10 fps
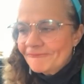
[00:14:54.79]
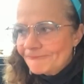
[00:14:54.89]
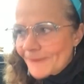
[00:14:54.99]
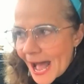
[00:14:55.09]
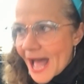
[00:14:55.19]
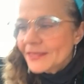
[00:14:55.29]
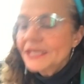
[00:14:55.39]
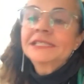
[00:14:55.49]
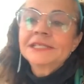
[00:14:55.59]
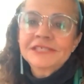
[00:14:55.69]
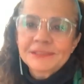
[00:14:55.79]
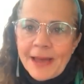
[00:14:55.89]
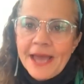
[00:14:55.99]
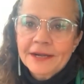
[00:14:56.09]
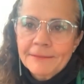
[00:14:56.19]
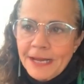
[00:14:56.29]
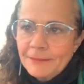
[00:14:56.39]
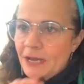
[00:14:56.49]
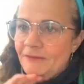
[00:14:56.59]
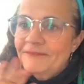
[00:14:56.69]
father is inspired by
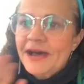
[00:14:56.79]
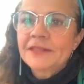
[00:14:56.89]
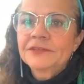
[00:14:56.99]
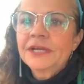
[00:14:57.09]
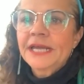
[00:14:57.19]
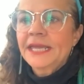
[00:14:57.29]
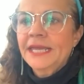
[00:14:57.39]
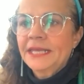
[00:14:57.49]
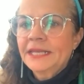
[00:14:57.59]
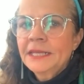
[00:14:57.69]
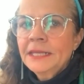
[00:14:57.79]
my father and